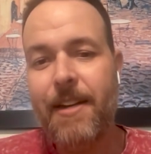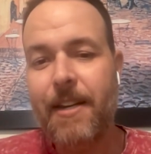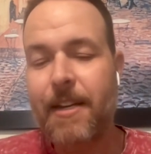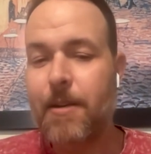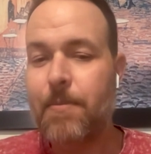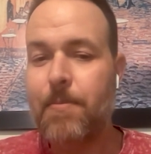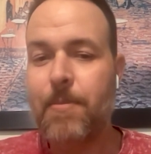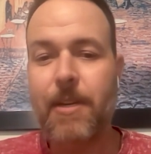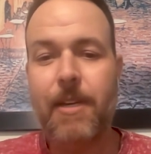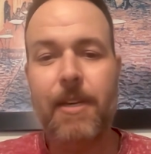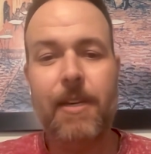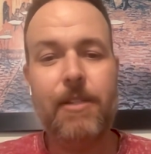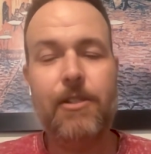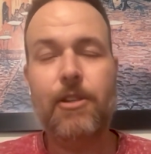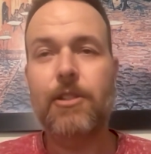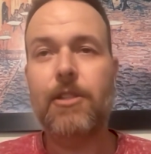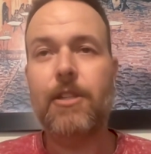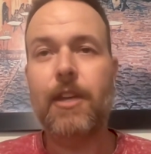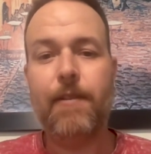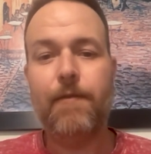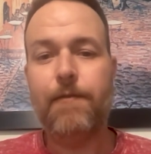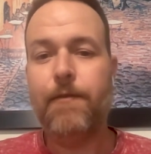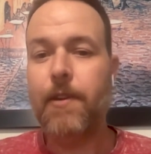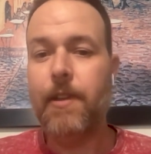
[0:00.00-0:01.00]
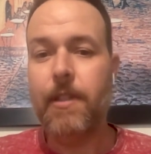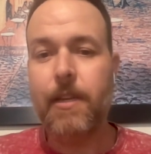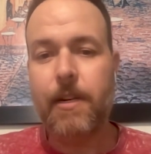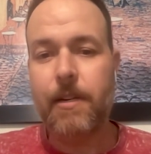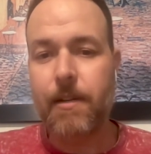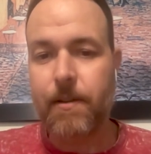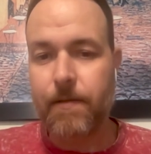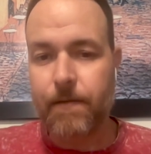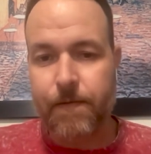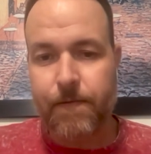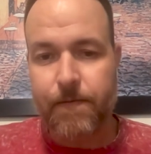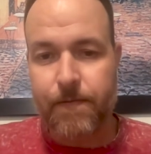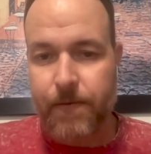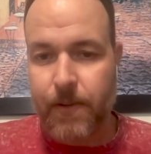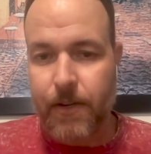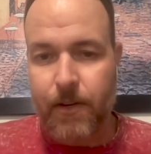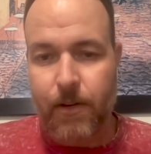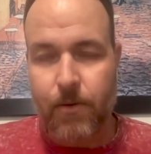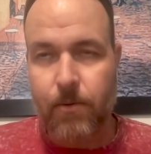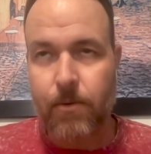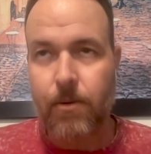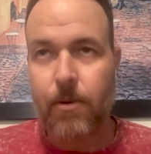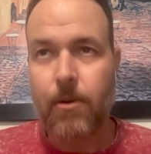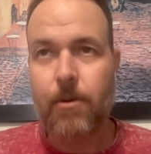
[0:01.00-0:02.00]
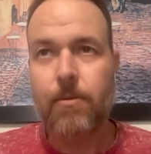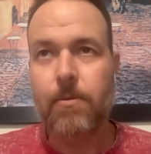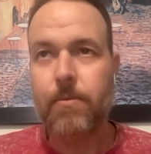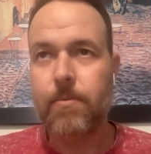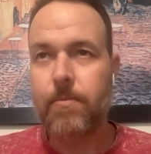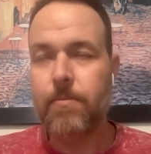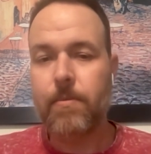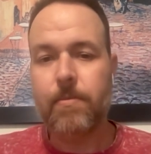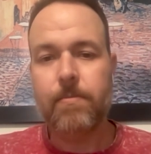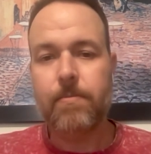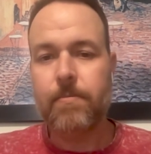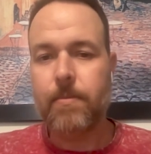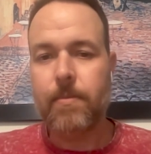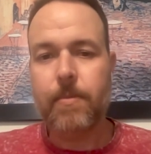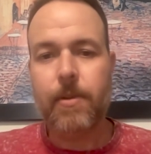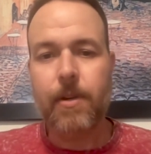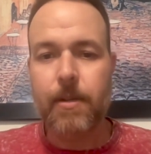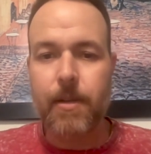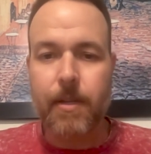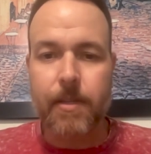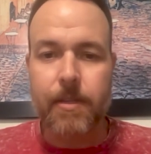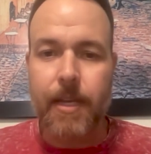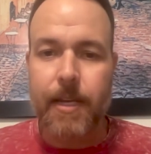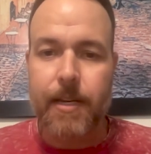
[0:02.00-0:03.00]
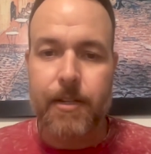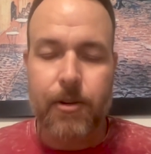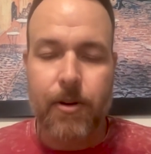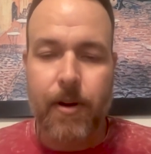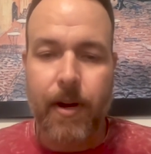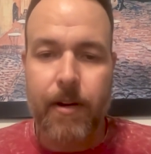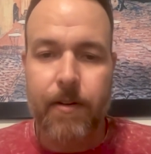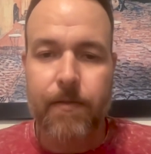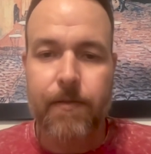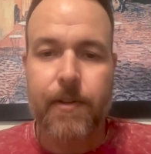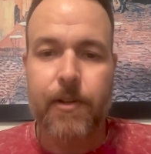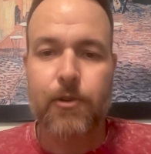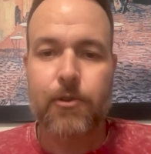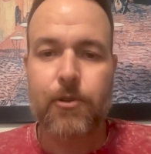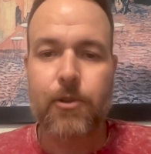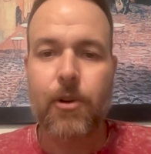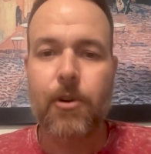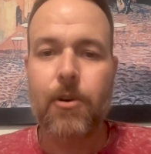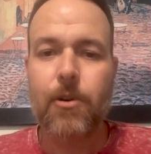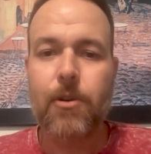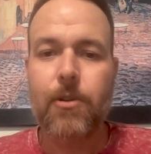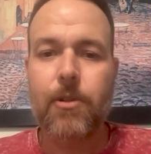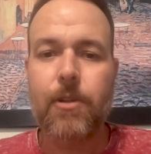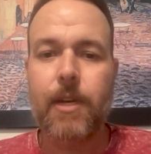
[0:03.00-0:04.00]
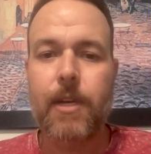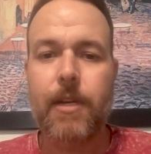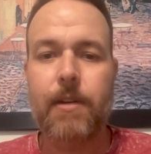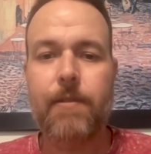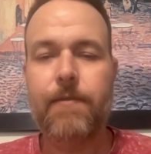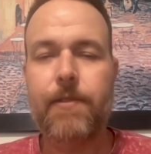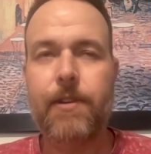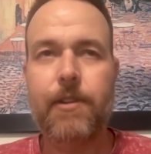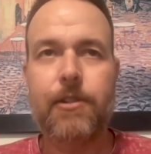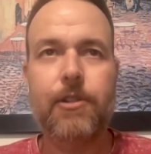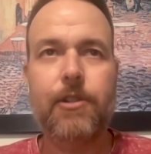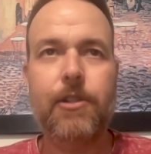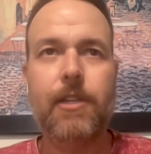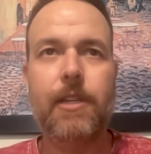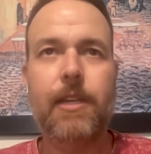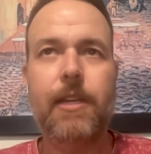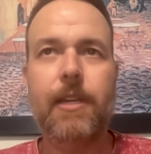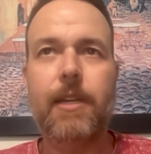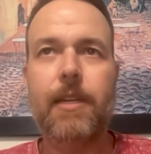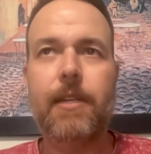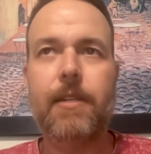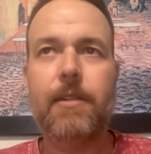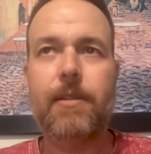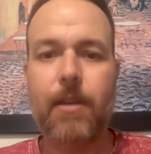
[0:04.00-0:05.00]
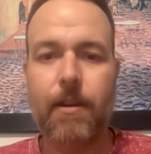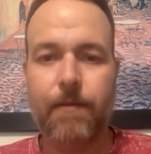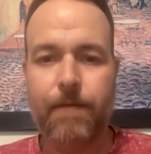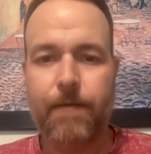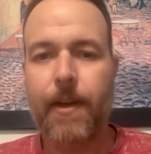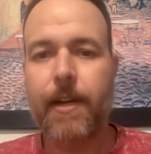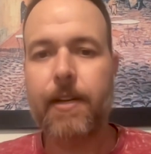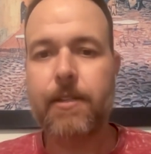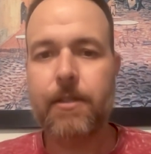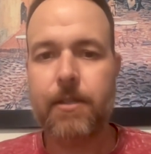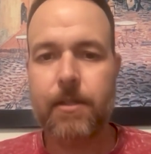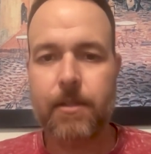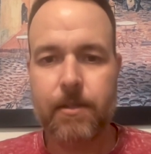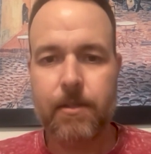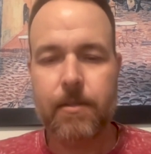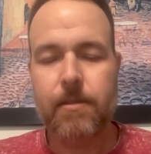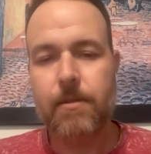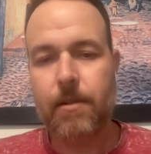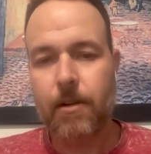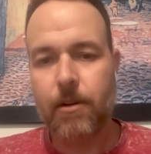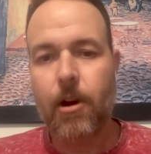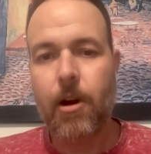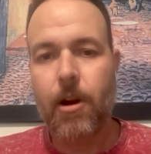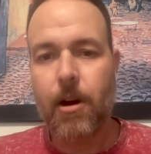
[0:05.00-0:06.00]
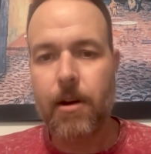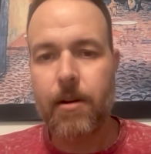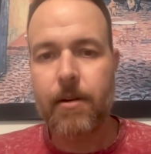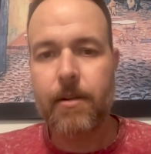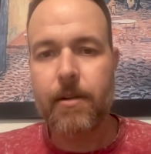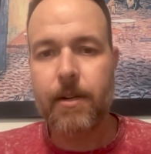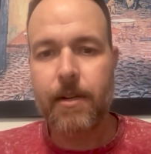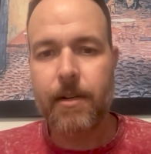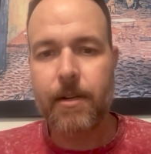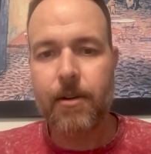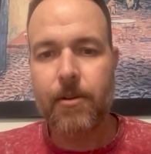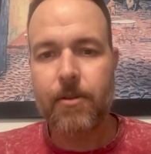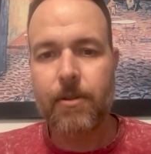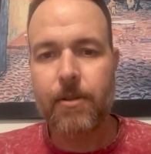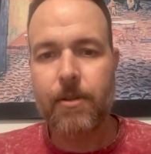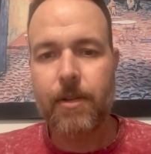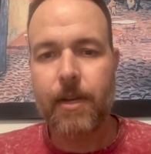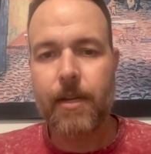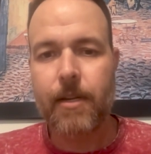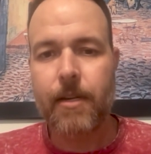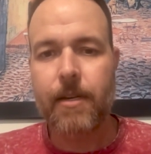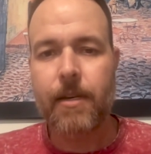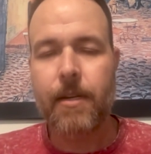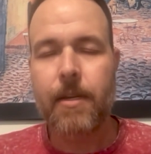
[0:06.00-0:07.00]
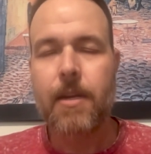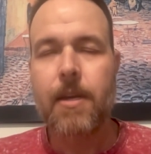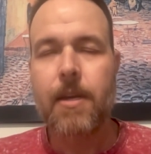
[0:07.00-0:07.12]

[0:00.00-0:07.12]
It could be just that feeling of, you know, oh, things are out of control and eventually it affects your heart, you know, and